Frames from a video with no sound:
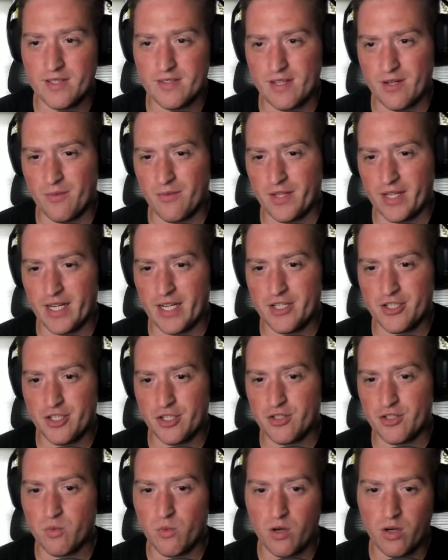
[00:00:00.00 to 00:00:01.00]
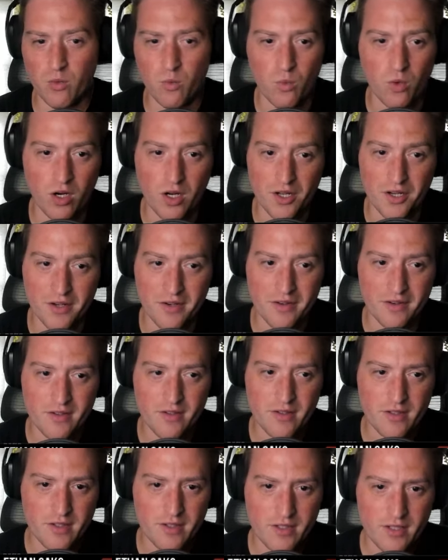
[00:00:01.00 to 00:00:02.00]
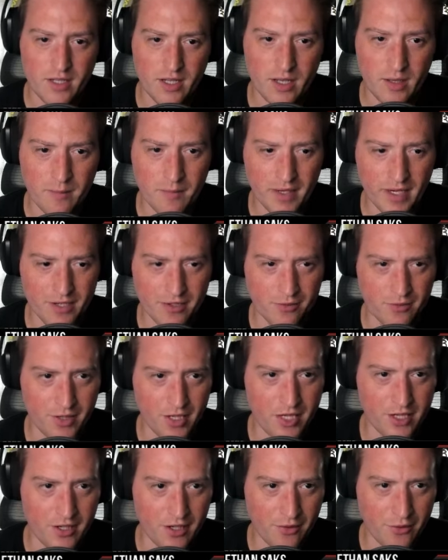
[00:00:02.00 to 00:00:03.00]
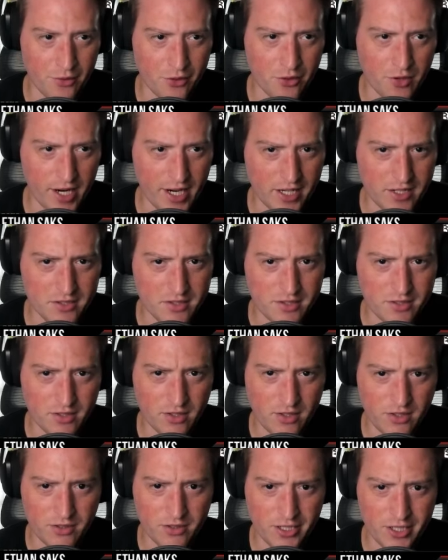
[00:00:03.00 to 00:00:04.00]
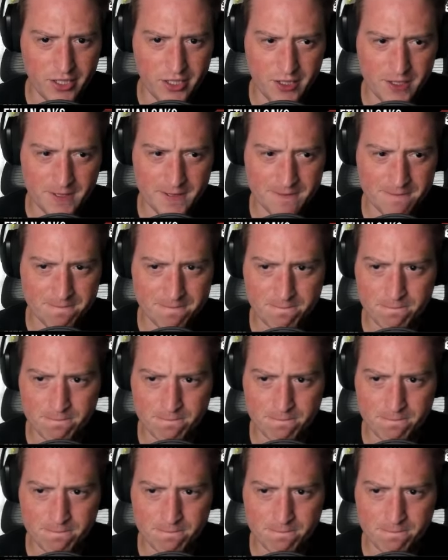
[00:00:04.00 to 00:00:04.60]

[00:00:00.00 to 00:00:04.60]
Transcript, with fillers: I don't think I just want one, um, and I don't need another Cracked Skull here.